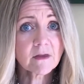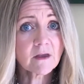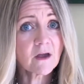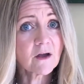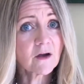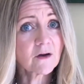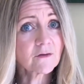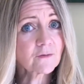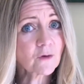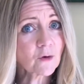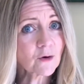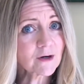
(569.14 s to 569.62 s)

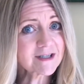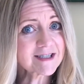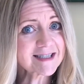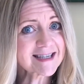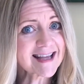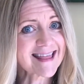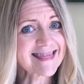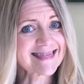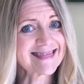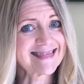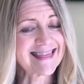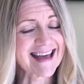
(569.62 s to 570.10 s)
Of course,
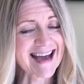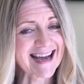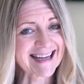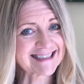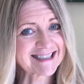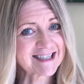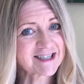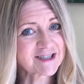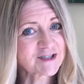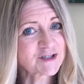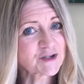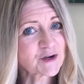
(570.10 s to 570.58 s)

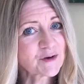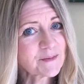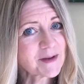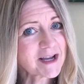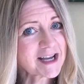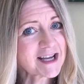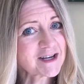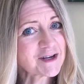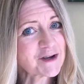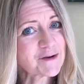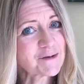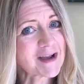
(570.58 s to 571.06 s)
that's
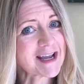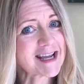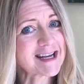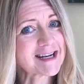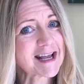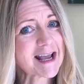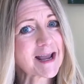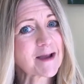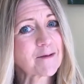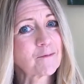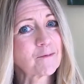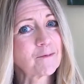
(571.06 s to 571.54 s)
assuming you ate
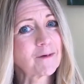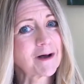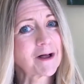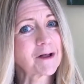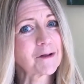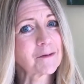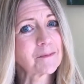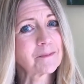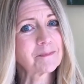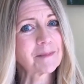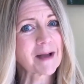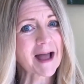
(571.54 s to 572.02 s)
a
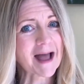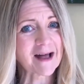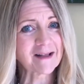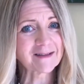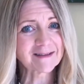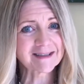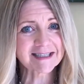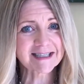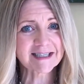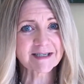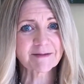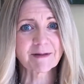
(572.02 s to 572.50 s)

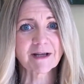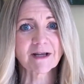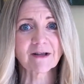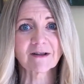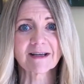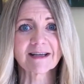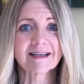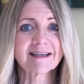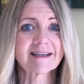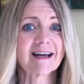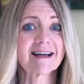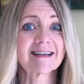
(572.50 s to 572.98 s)
well-balanced meal
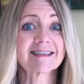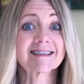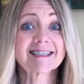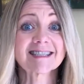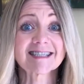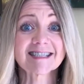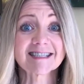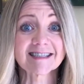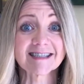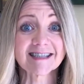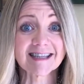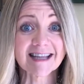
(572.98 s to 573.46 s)
and not
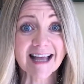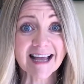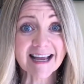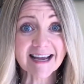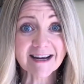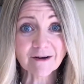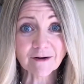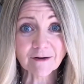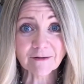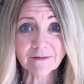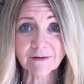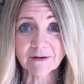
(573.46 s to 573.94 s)

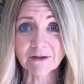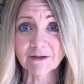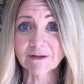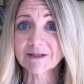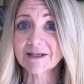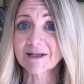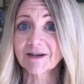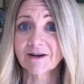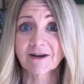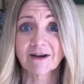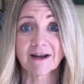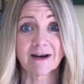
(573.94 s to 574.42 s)
slider foods
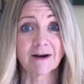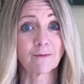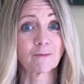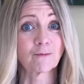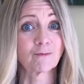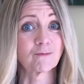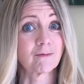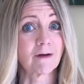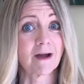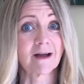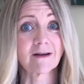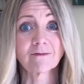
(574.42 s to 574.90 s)
that are going to
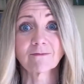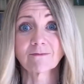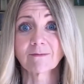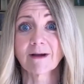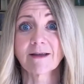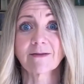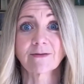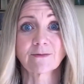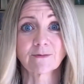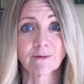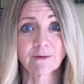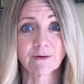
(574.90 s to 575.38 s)
run
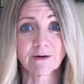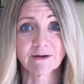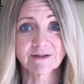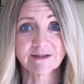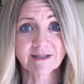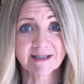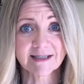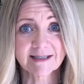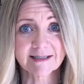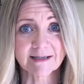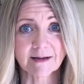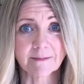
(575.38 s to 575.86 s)
right through your
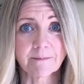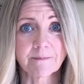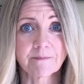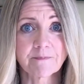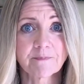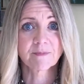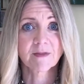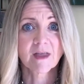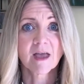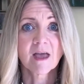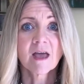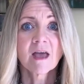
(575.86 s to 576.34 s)
system.
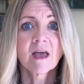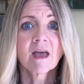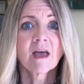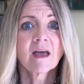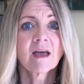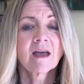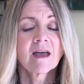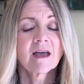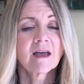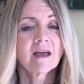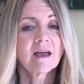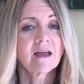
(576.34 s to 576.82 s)

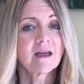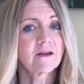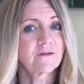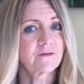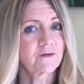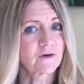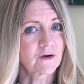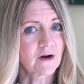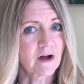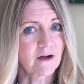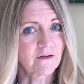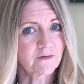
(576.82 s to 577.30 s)
If
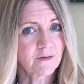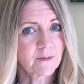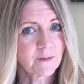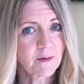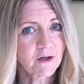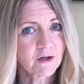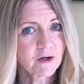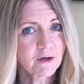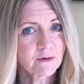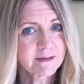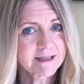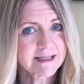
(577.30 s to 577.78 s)
you're not
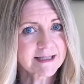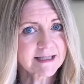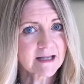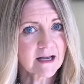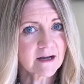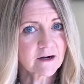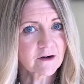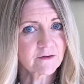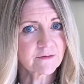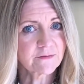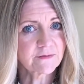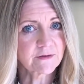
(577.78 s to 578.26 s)
familiar with
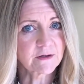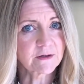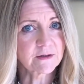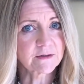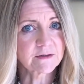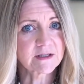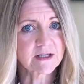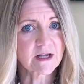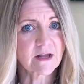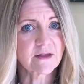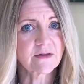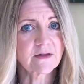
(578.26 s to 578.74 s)
slider
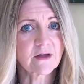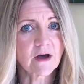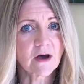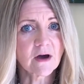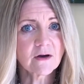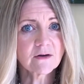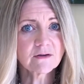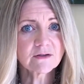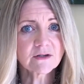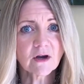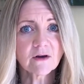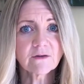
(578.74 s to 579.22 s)
foods,
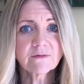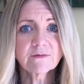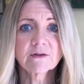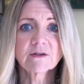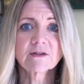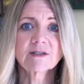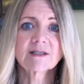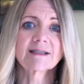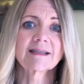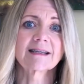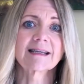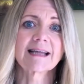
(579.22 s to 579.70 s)
those are
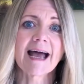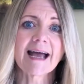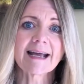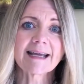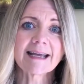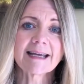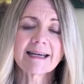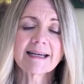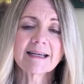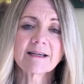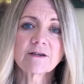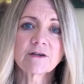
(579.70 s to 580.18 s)
foods
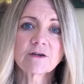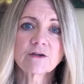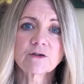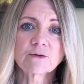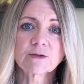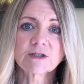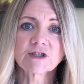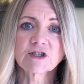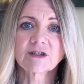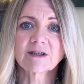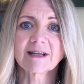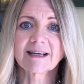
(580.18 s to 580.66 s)
lacking in
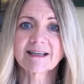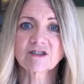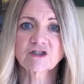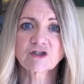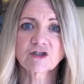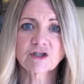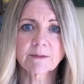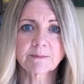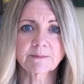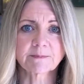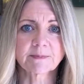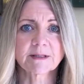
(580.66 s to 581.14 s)
nutrition like
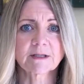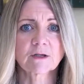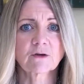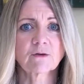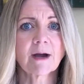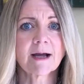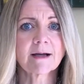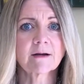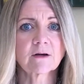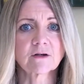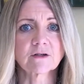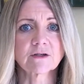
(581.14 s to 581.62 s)
chips,
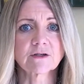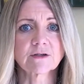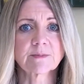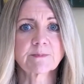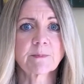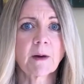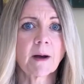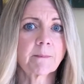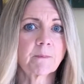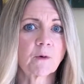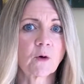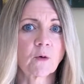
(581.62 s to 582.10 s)
crackers,
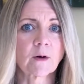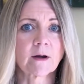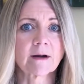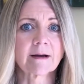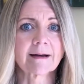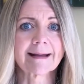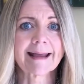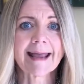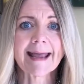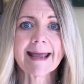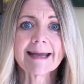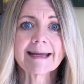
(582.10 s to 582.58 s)

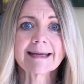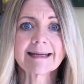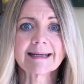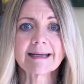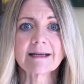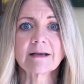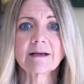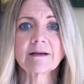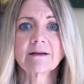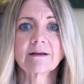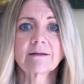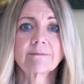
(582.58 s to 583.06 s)
popcorn,
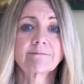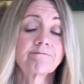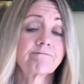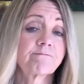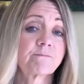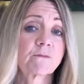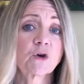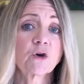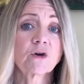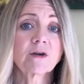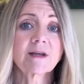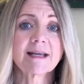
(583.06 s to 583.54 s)
candy,
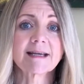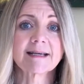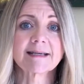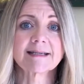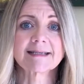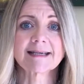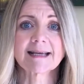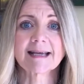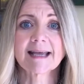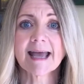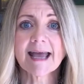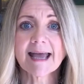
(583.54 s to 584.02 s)
cookies,
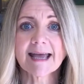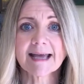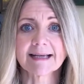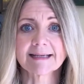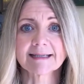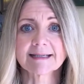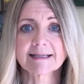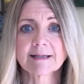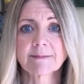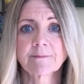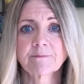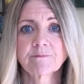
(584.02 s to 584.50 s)
and
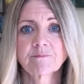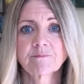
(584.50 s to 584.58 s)
cakes.